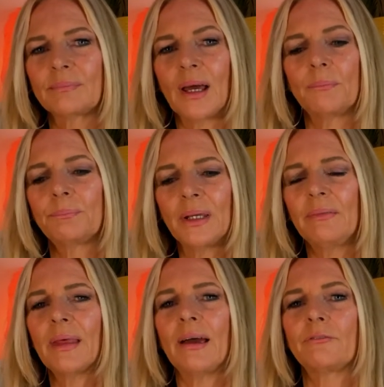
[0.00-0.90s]
and
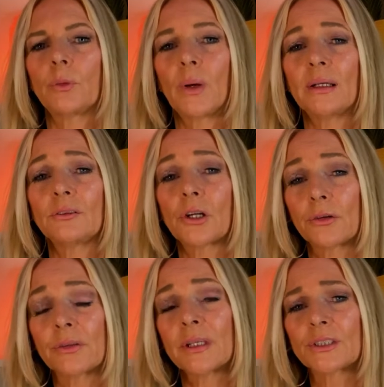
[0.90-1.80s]
being there for when
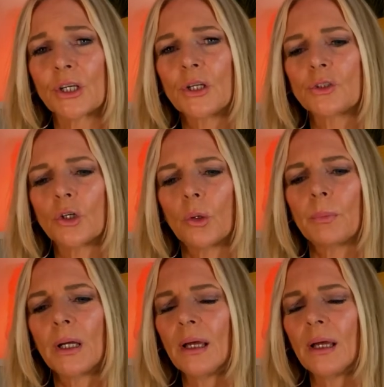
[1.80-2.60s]
Dorothy turned up,